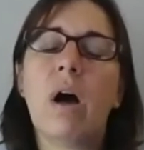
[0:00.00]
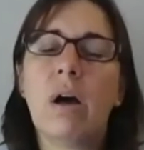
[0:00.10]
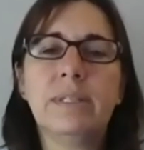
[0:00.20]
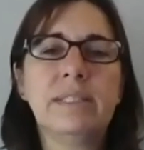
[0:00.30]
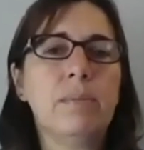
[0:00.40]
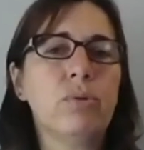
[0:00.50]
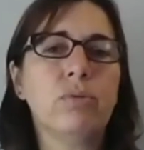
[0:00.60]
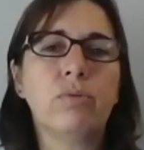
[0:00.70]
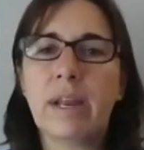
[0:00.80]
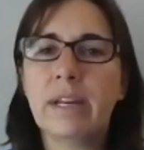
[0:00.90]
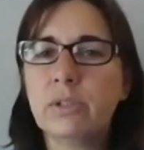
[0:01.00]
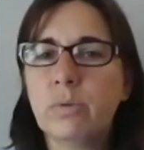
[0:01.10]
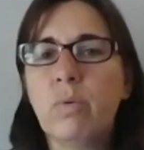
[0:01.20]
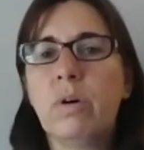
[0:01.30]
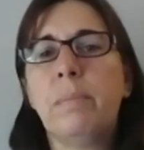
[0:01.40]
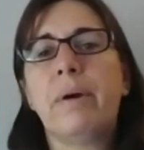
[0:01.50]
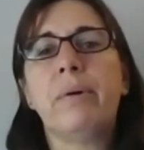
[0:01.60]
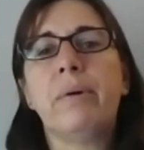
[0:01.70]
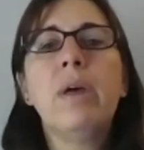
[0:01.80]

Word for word: I always say prune right into a wheelbarrow,